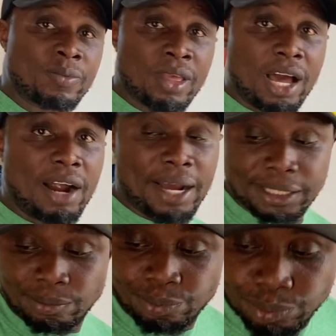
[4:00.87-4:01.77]
Alright?
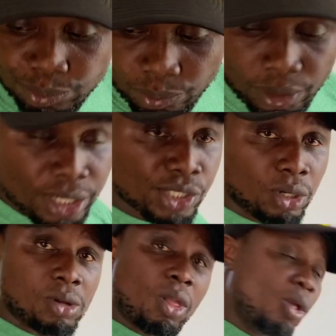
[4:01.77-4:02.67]

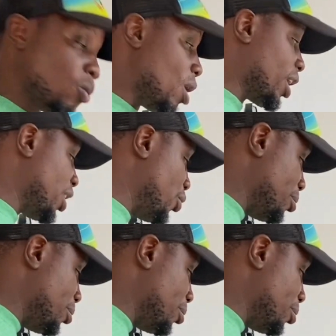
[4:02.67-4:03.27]
So, walk in with me